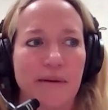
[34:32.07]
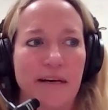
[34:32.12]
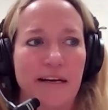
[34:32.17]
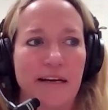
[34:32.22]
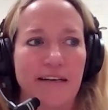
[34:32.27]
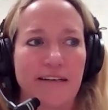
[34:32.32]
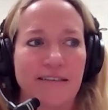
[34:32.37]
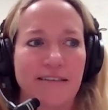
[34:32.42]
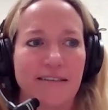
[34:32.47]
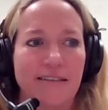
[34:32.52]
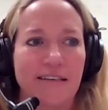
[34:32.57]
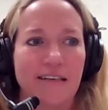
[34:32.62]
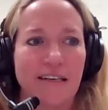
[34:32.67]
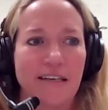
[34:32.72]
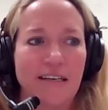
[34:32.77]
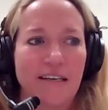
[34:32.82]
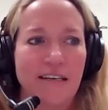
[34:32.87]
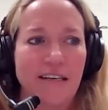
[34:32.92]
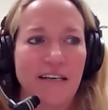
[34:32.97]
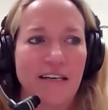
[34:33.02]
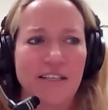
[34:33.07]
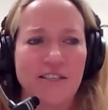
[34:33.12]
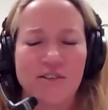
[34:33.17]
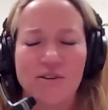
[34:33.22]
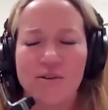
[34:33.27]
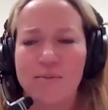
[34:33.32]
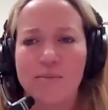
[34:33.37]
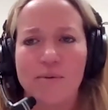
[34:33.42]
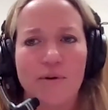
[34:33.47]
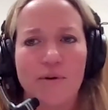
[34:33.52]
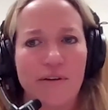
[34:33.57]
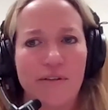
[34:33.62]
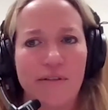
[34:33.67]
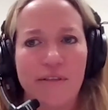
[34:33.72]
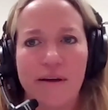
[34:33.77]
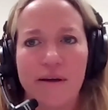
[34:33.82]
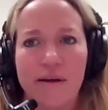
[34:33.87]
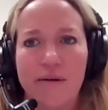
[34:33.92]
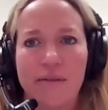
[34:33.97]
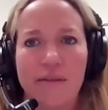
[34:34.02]
And it's so important
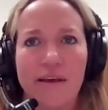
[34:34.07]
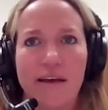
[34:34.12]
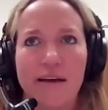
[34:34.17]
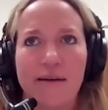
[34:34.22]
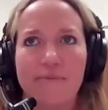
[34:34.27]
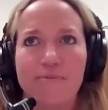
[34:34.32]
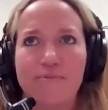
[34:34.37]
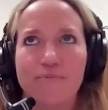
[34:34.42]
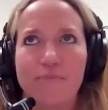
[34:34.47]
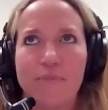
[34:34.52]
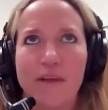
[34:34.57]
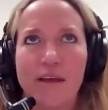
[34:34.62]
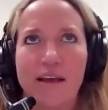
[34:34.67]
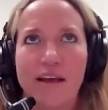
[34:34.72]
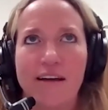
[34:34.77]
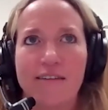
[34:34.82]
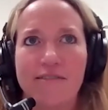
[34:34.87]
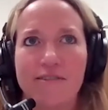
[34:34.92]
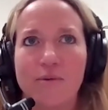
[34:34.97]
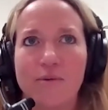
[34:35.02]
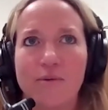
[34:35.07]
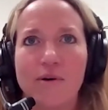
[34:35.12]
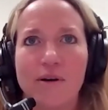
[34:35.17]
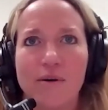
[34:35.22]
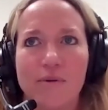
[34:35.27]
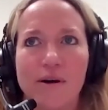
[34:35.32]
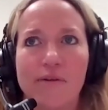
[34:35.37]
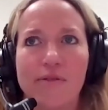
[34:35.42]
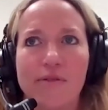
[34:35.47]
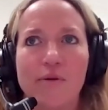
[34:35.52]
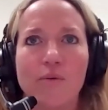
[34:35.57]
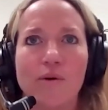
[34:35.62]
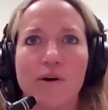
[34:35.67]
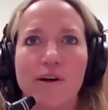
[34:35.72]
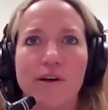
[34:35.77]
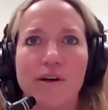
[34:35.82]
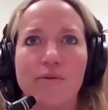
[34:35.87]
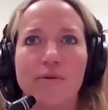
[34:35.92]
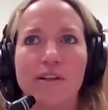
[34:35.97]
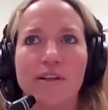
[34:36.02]
that everyone around the
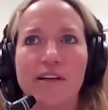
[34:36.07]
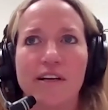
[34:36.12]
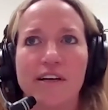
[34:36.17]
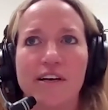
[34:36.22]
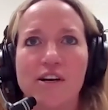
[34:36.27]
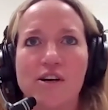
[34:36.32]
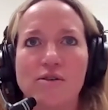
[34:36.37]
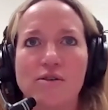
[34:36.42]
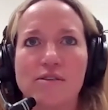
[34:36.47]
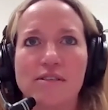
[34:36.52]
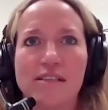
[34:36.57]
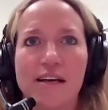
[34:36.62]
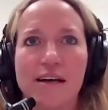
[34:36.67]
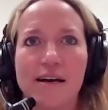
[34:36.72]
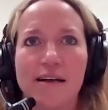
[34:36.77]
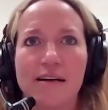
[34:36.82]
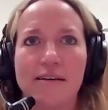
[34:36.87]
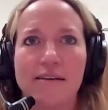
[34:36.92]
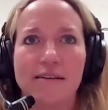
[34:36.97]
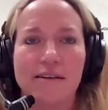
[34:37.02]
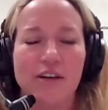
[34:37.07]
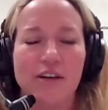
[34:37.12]
world really knows that,